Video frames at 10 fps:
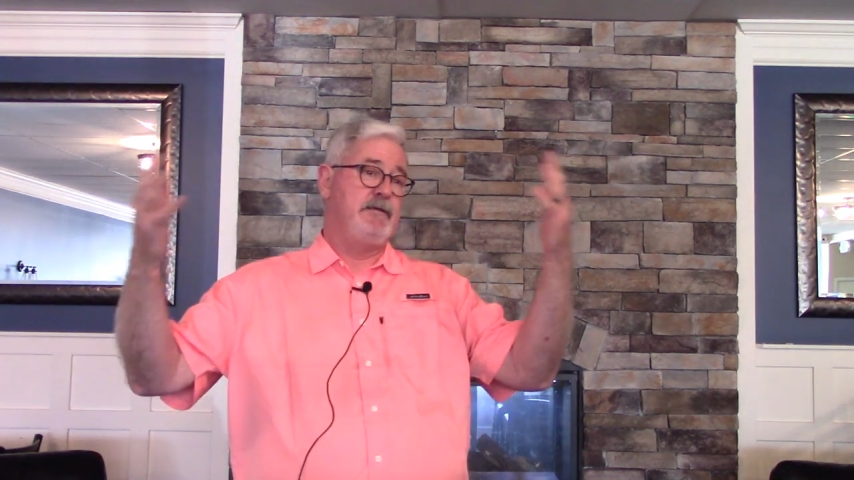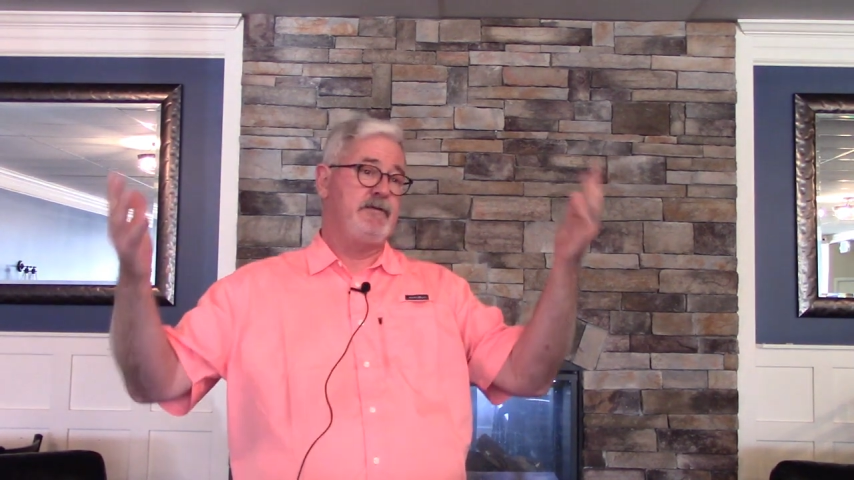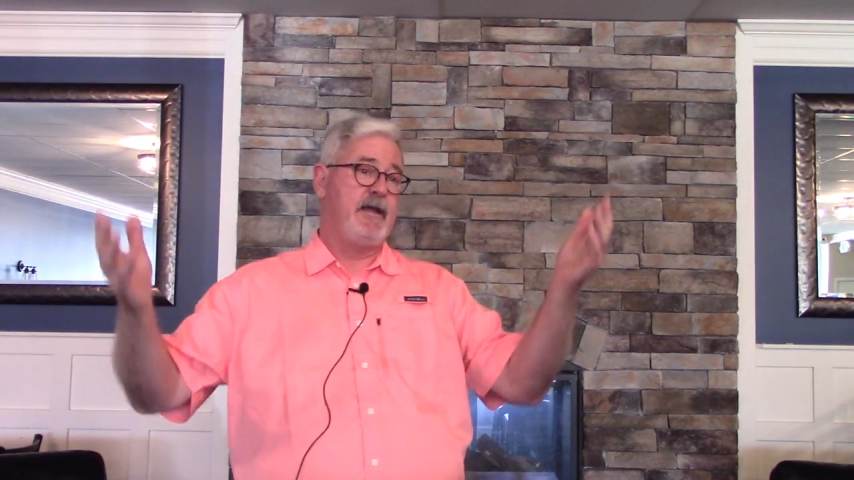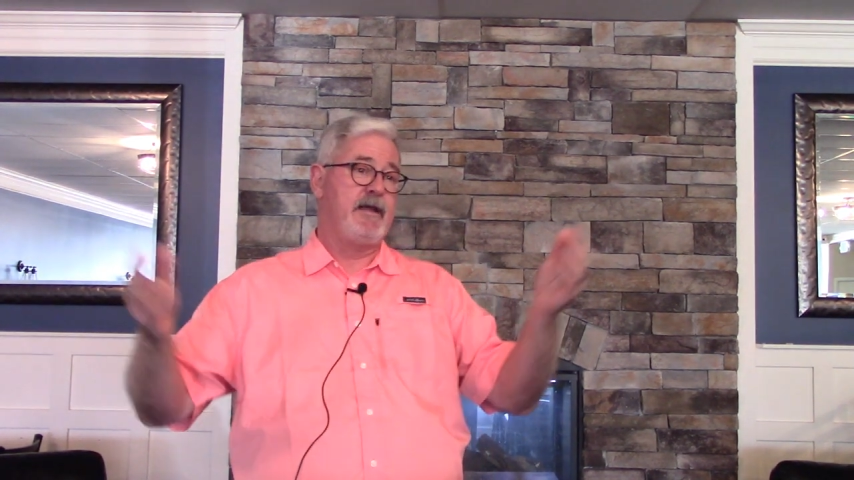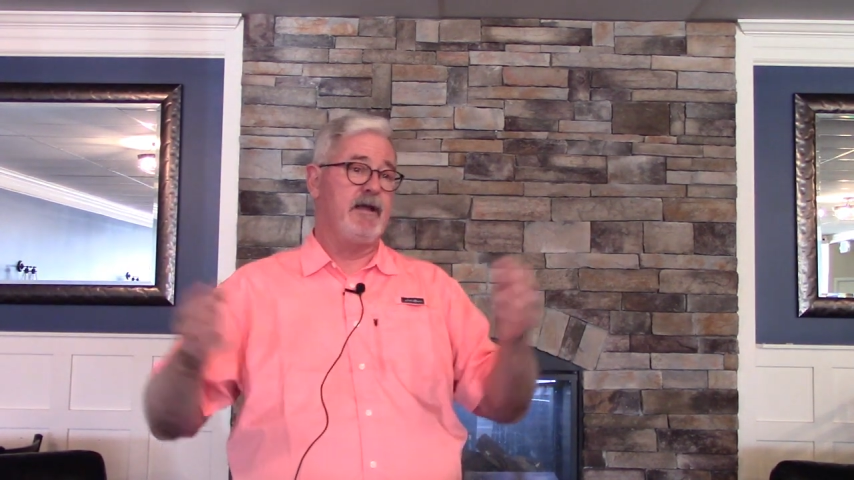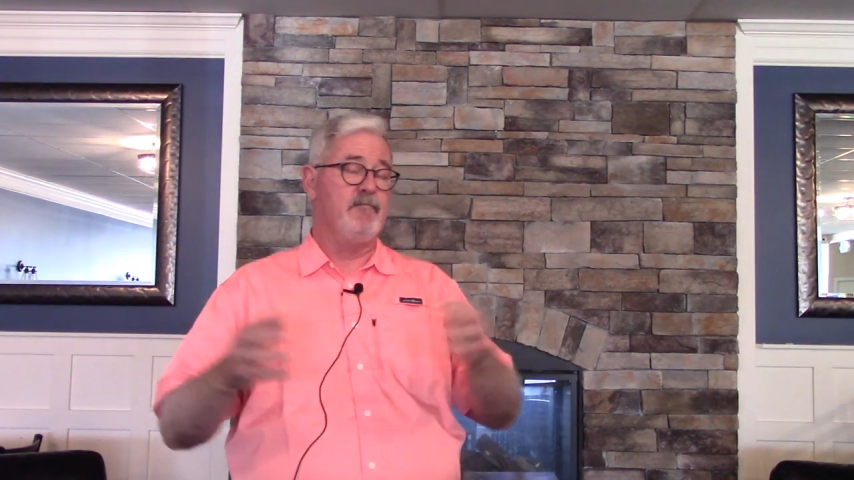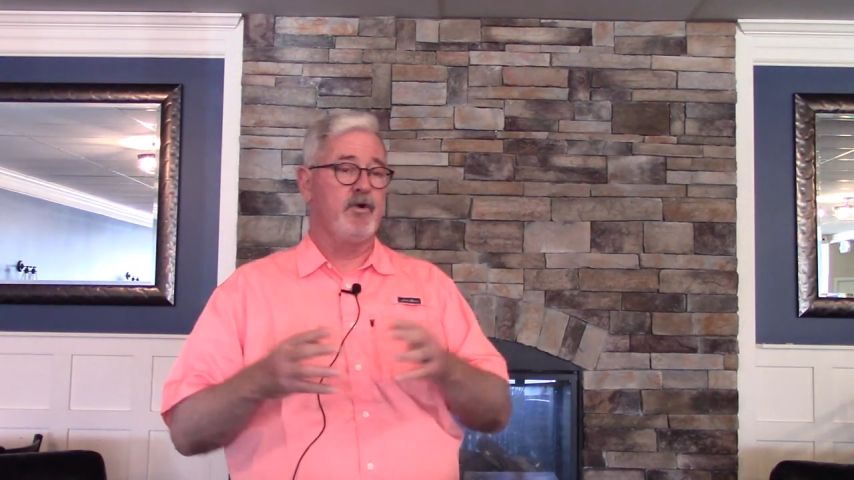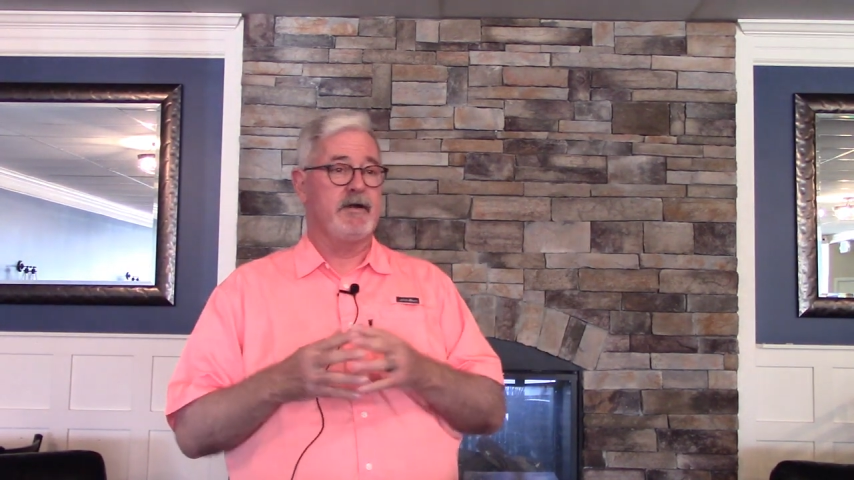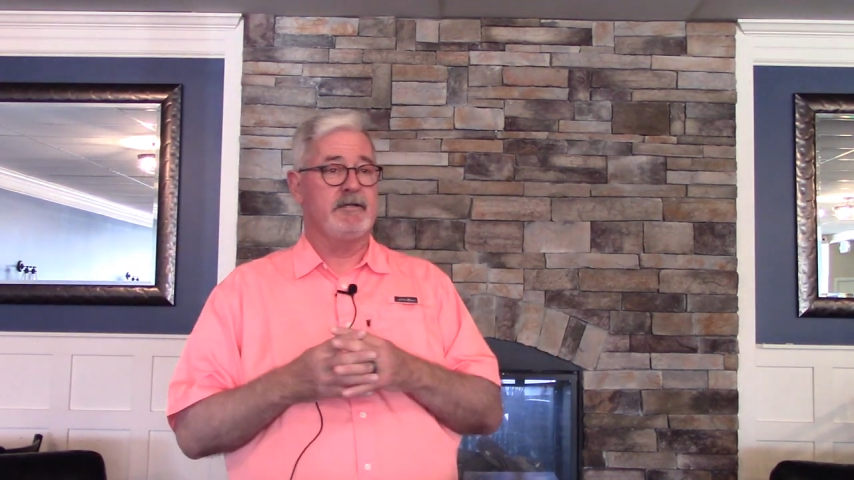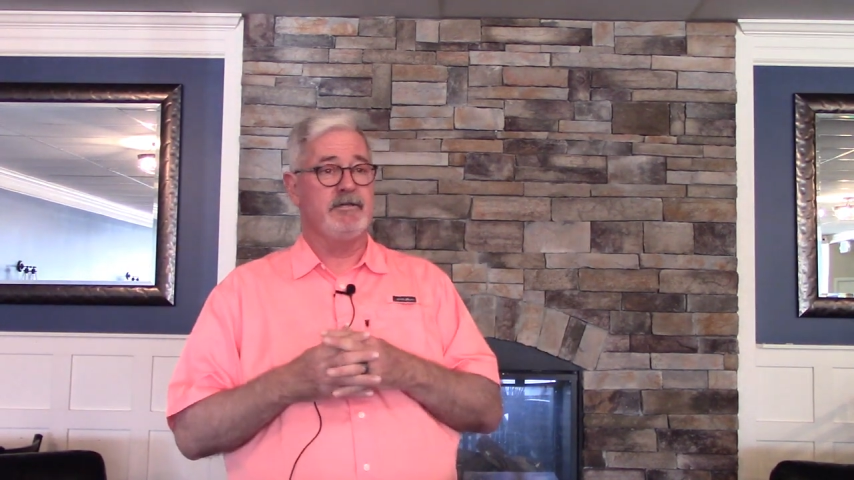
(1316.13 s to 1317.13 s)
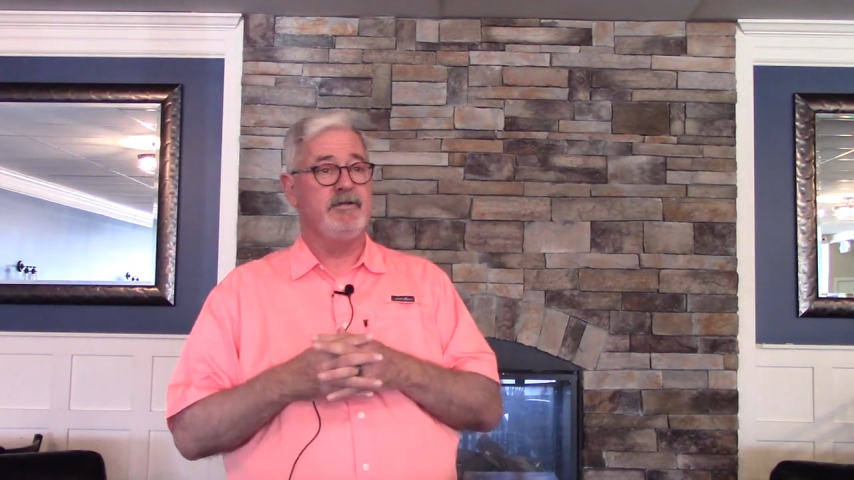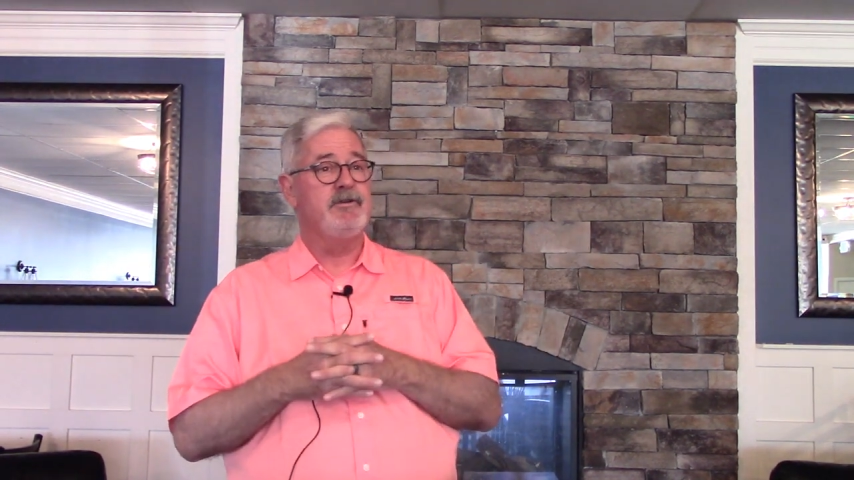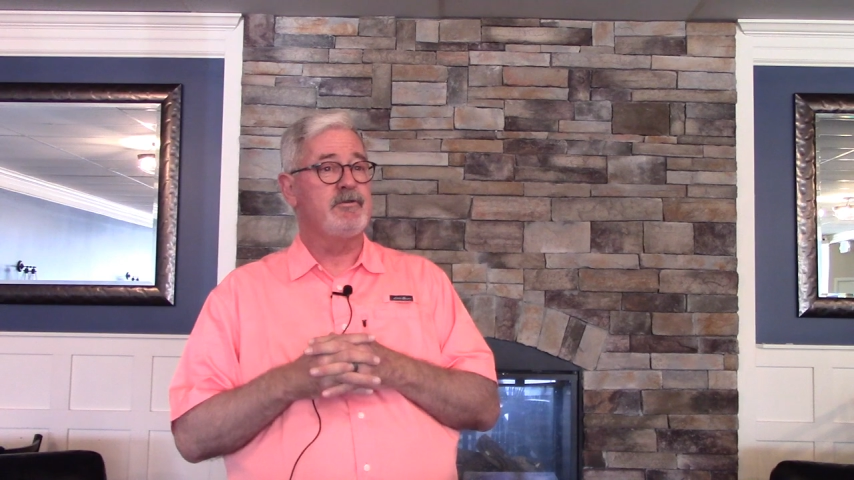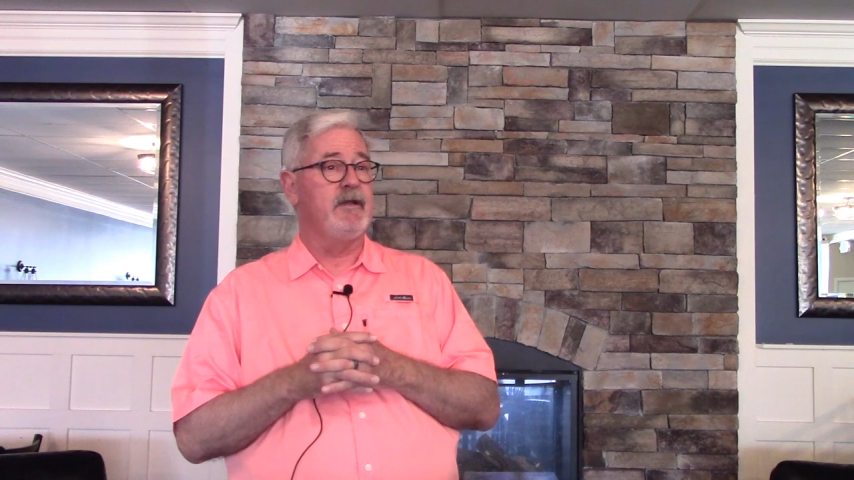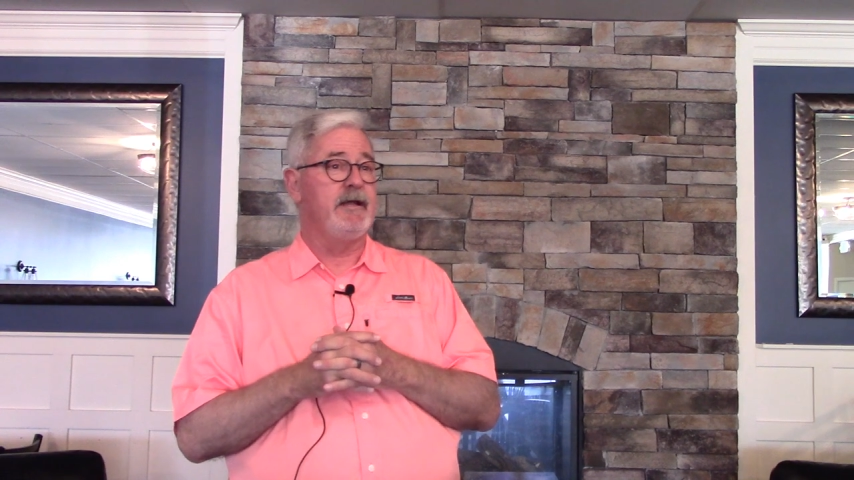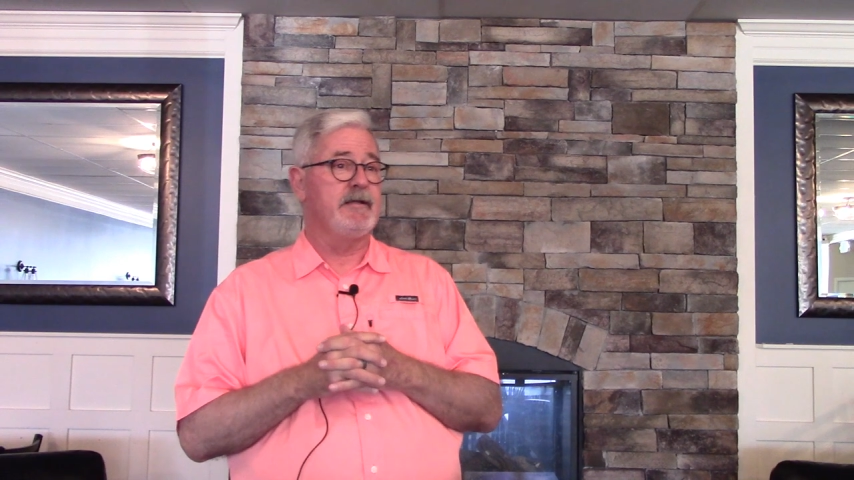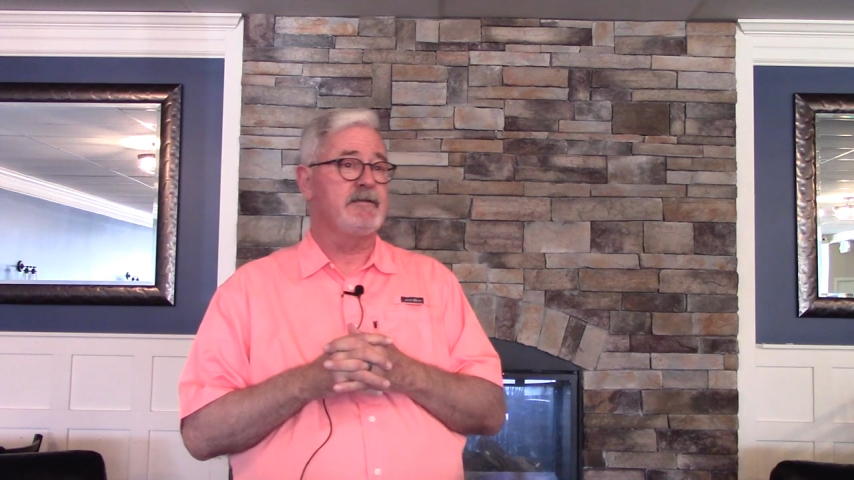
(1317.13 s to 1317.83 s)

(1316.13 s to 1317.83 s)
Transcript: you take out a mortgage, and usually